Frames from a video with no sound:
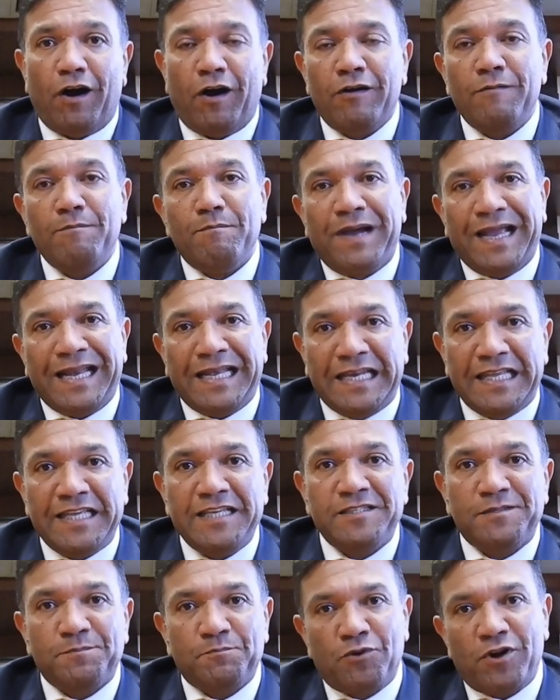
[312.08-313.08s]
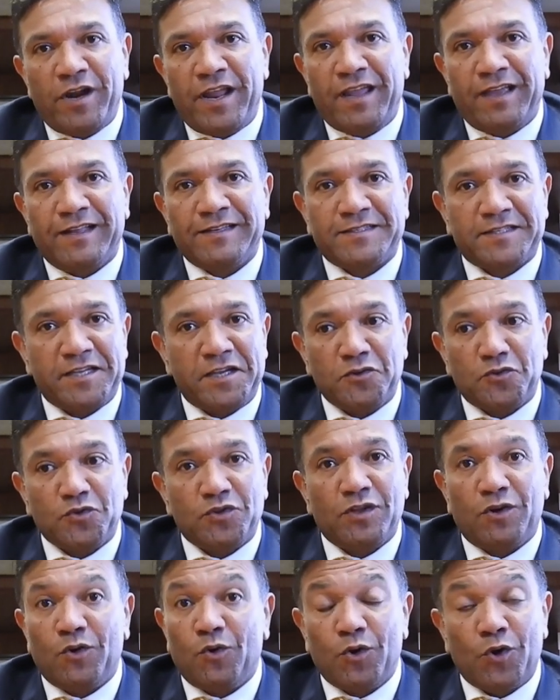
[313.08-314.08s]
on my knees praying and saying to
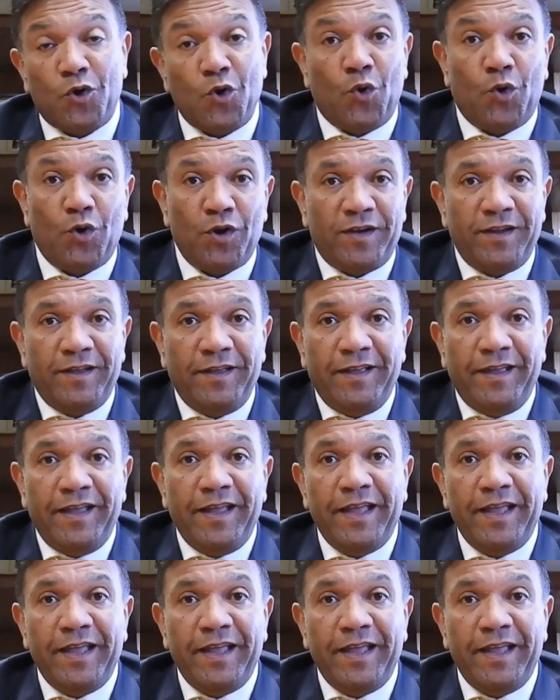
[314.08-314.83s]
the Lord, Lord,